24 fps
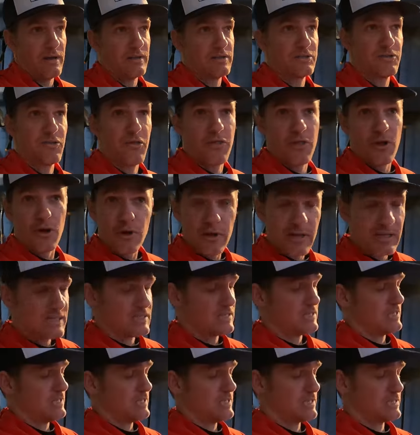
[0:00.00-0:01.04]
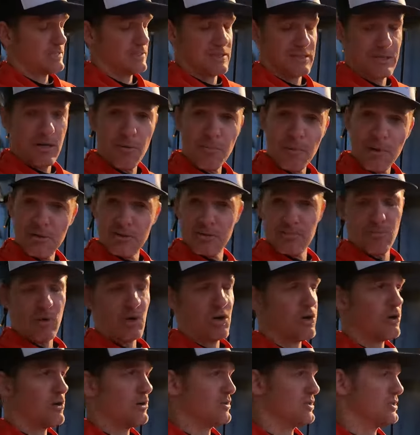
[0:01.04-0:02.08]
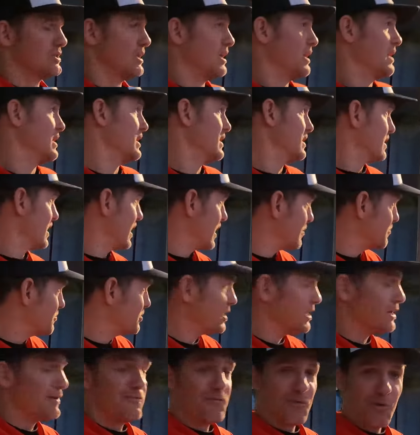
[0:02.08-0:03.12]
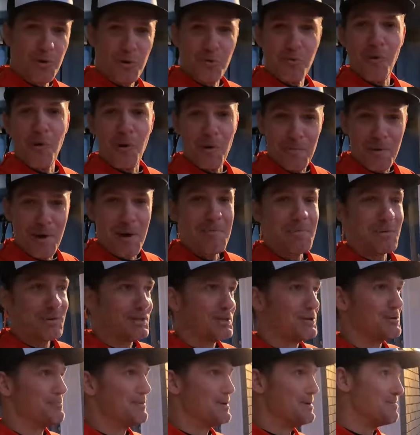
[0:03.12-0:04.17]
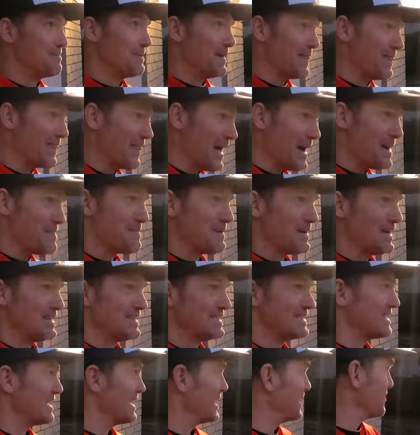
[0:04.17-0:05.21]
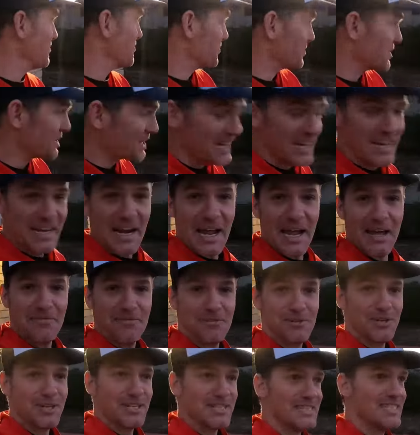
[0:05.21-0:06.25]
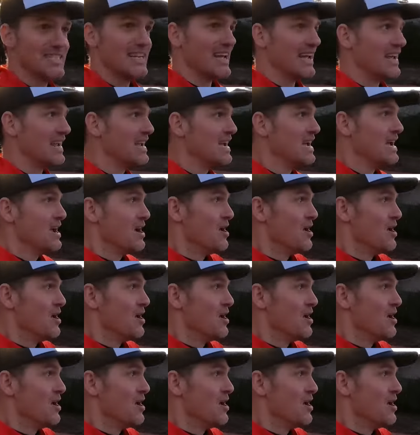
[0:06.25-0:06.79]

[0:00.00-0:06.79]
It's 36, it's almost March. Like, I'm ready for it to warm up a little bit, but that being said, we're getting after it today.